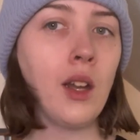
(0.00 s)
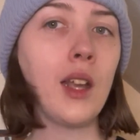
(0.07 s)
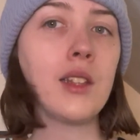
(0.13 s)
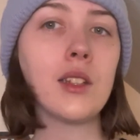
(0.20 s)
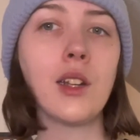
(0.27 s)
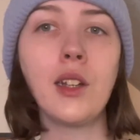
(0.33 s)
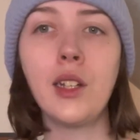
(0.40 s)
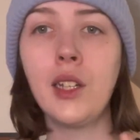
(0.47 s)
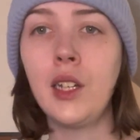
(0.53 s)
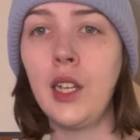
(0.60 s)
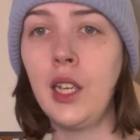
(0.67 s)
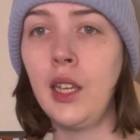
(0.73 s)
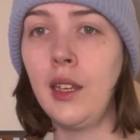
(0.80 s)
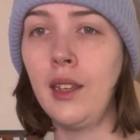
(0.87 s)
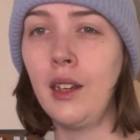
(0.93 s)
I started
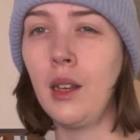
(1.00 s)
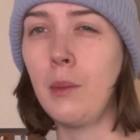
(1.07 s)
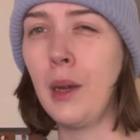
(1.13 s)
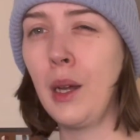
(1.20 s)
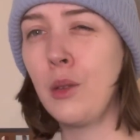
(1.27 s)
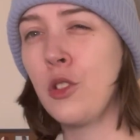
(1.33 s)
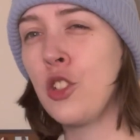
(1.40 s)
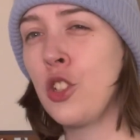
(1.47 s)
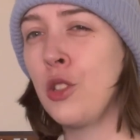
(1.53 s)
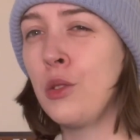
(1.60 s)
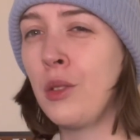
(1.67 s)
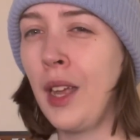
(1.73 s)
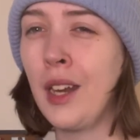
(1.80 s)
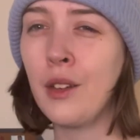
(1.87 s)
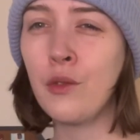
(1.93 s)
in about
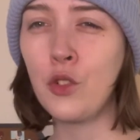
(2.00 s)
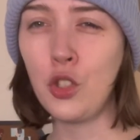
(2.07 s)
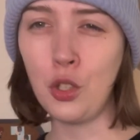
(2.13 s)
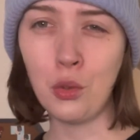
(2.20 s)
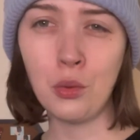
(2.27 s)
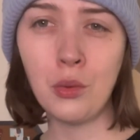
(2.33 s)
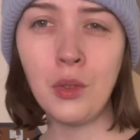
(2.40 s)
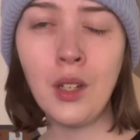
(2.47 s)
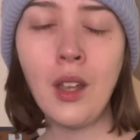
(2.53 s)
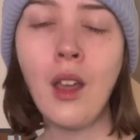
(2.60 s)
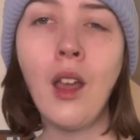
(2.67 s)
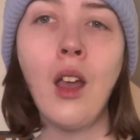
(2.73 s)
end of June,